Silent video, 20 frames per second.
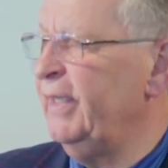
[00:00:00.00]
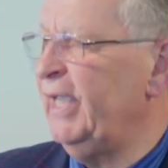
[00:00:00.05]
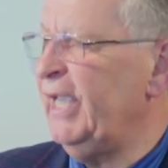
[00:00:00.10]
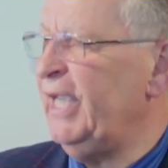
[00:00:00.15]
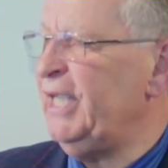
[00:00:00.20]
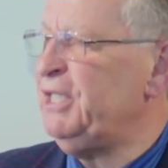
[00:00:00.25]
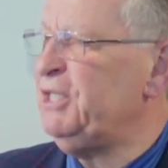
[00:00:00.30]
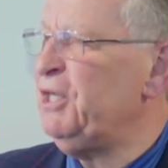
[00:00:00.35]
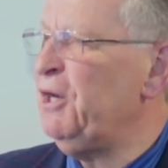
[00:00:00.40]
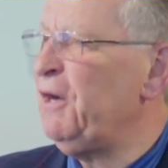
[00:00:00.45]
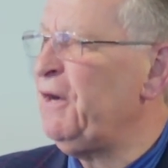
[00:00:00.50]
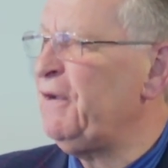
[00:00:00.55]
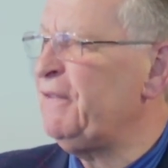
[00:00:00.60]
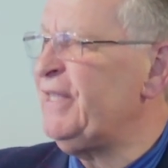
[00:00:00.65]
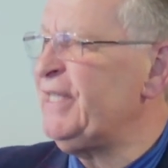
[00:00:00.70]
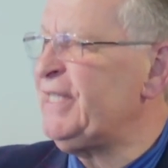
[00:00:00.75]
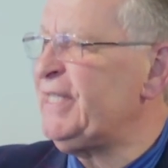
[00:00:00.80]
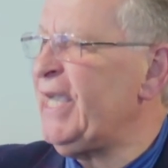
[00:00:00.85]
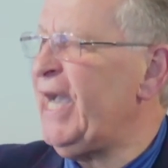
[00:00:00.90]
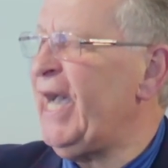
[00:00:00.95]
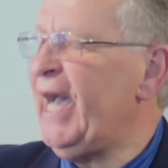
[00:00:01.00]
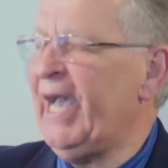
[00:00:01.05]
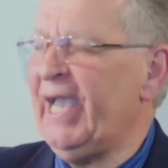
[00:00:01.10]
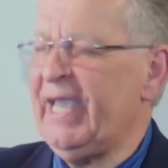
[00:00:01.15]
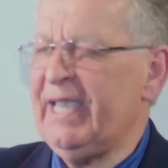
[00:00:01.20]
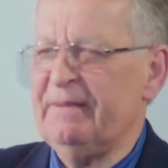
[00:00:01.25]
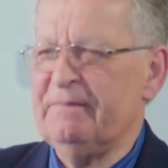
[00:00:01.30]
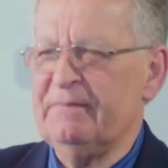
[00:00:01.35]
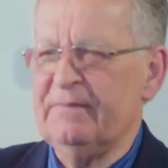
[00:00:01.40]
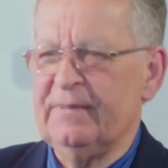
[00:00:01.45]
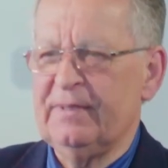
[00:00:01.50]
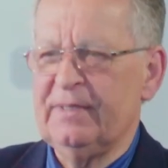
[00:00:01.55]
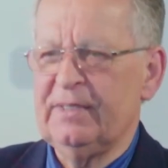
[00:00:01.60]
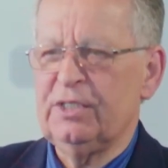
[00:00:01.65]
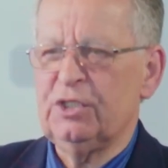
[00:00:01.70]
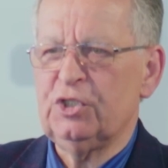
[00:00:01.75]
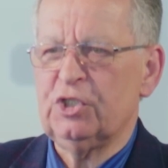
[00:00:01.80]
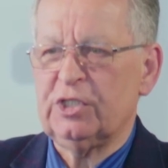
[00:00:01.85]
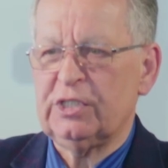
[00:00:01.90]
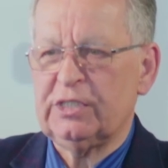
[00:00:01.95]
He took the time
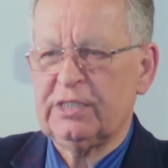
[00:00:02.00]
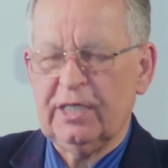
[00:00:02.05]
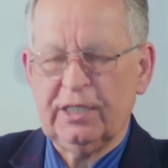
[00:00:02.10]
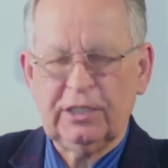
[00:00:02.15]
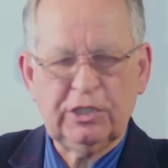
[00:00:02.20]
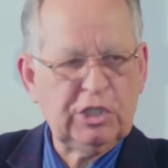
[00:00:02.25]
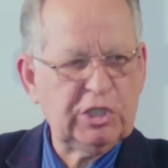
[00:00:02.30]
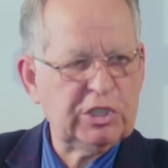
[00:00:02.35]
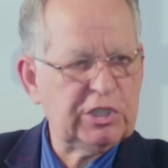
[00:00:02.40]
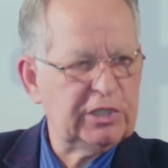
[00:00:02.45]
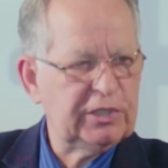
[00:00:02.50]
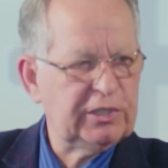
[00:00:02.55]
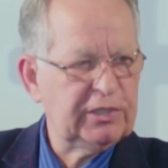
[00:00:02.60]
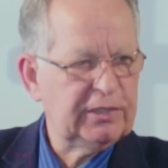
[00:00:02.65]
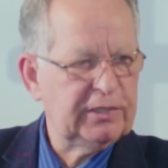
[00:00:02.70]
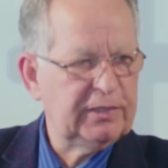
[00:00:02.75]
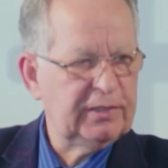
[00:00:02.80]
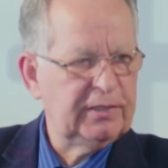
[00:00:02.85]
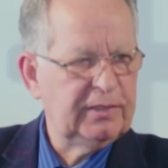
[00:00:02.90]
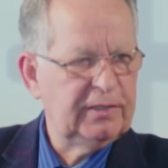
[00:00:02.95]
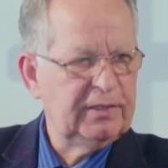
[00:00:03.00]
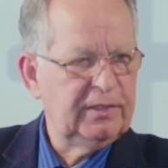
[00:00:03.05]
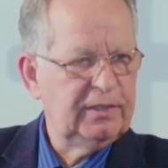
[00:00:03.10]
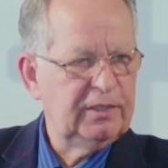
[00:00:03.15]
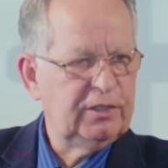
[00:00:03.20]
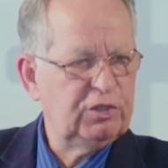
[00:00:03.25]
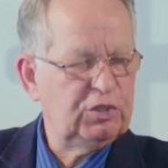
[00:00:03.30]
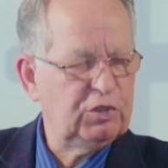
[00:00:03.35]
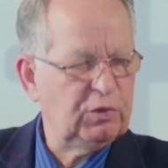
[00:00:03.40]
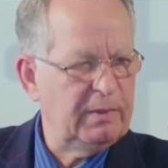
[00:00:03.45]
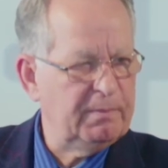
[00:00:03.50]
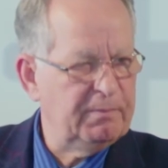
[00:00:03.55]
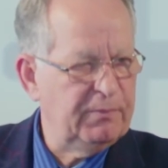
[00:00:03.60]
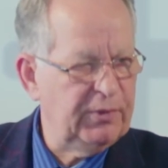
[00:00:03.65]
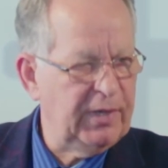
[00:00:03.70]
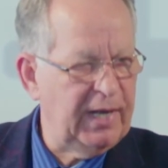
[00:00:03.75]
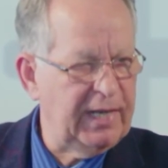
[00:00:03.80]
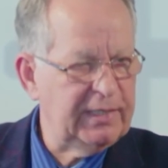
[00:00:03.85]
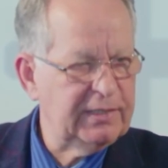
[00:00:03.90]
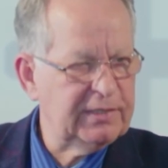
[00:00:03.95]
to touch, to
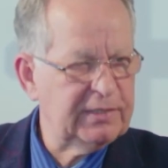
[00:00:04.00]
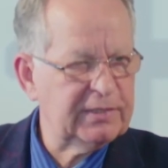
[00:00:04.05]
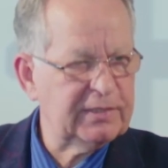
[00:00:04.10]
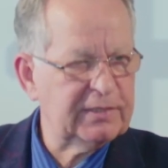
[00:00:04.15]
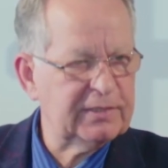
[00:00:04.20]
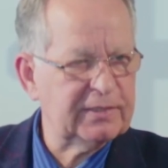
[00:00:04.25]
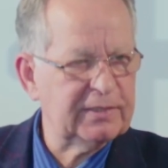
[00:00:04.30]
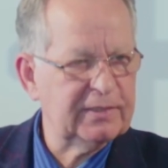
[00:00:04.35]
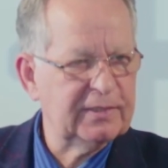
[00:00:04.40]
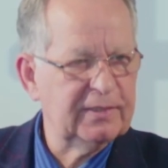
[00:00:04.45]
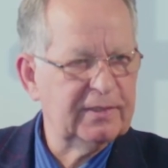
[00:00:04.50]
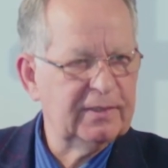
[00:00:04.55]
embrace,